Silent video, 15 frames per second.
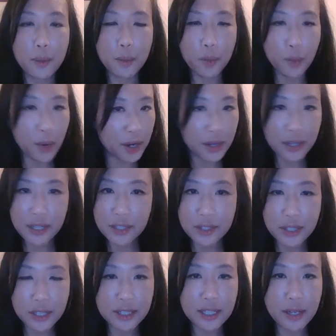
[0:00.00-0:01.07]
Where is
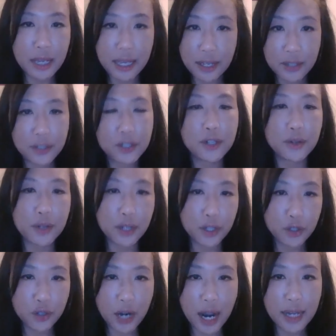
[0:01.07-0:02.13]
his career
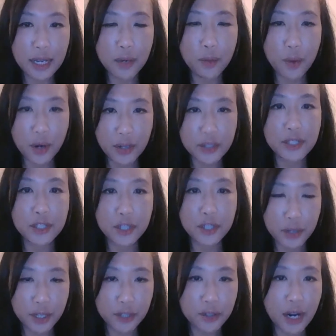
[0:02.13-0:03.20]
track, and where is his
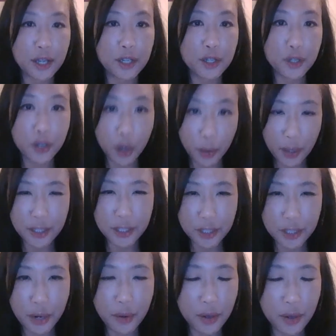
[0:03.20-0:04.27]
career track going to
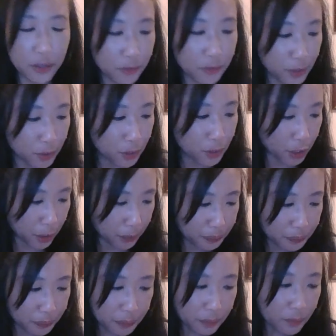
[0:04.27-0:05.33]
go in the future?
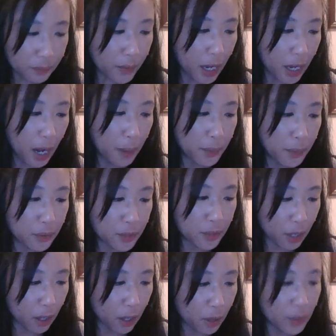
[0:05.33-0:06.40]
The
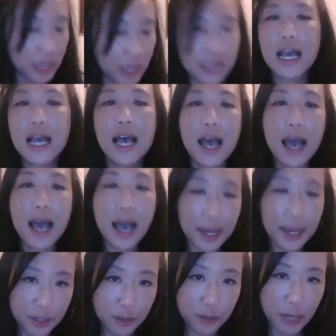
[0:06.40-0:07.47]
result was
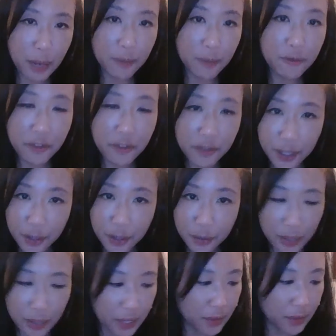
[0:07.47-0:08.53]
hexagram
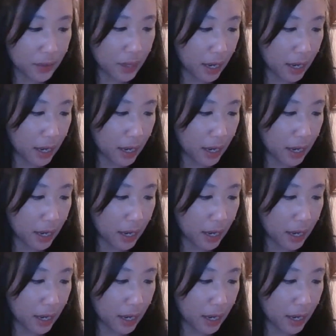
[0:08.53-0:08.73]
53,